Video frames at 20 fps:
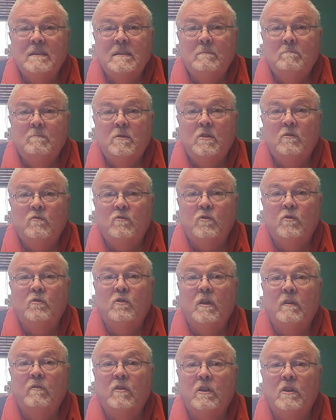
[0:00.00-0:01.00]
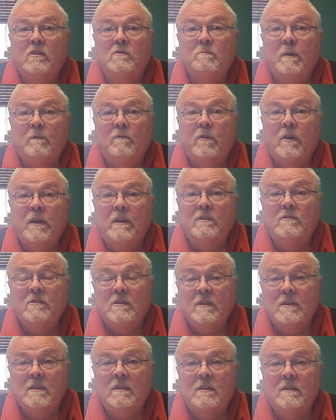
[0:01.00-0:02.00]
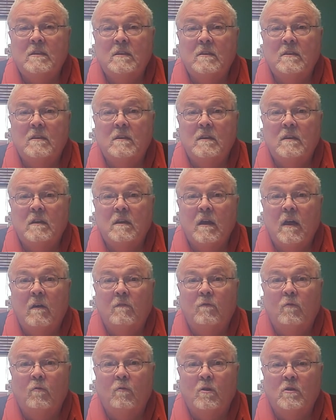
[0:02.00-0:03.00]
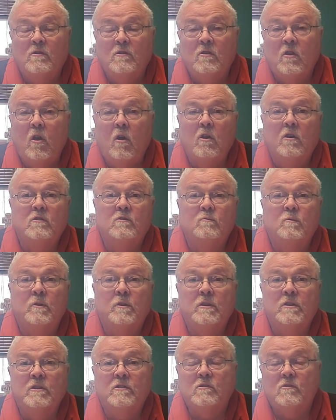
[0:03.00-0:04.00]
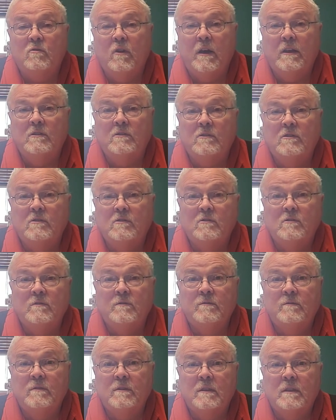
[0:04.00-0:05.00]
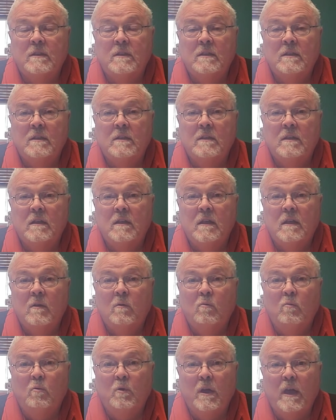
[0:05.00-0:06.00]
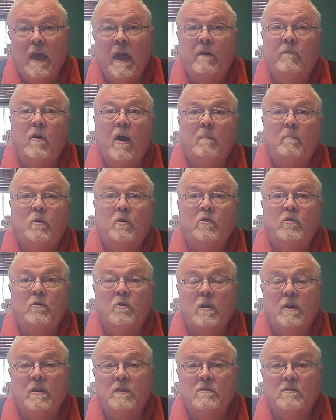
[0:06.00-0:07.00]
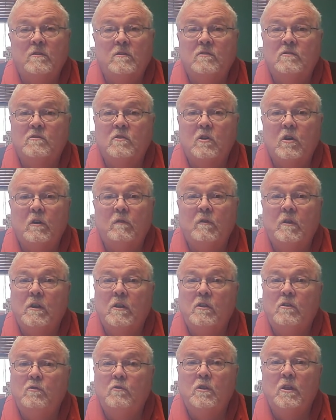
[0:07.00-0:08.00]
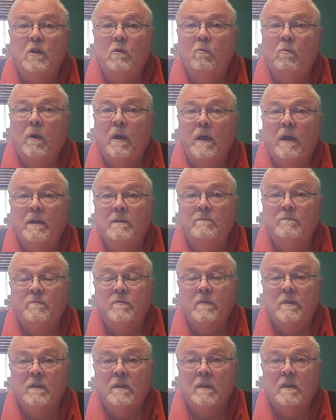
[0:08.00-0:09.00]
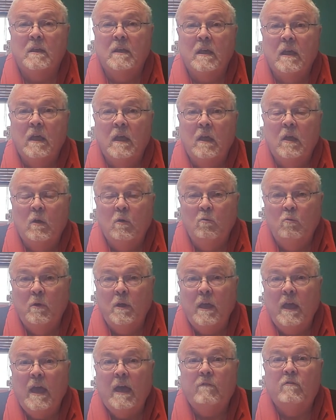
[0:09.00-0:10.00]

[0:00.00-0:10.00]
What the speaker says: But the truth of it is, my friends, for as long as we're in this crisis, we have opportunities to serve in a unique way. We have